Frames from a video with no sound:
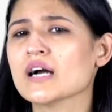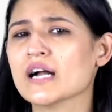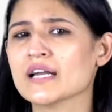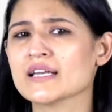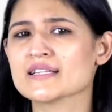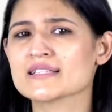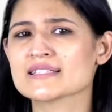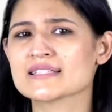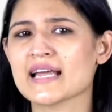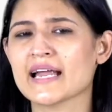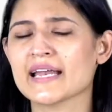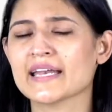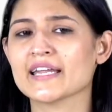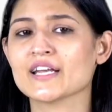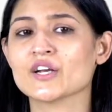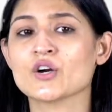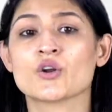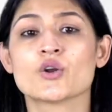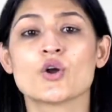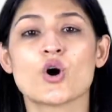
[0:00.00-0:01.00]

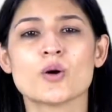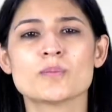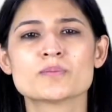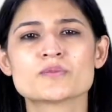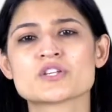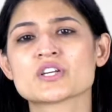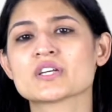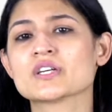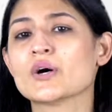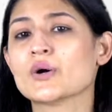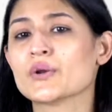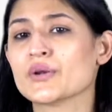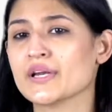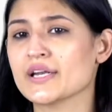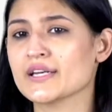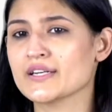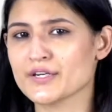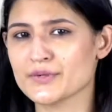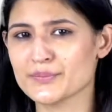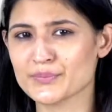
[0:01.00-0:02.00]
understanding on
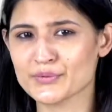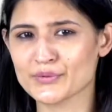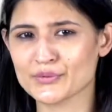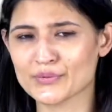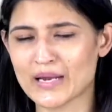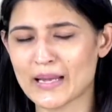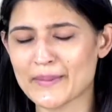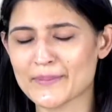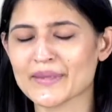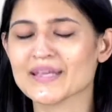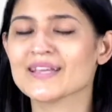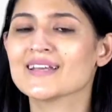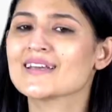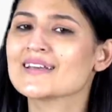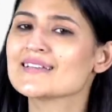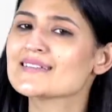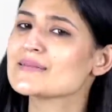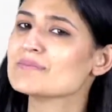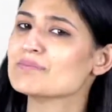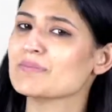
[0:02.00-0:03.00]
object-oriented programming
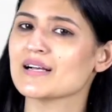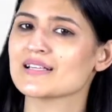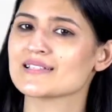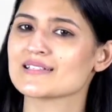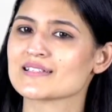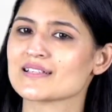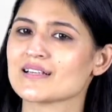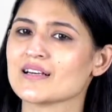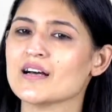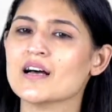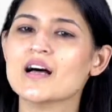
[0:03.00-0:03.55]
is a must.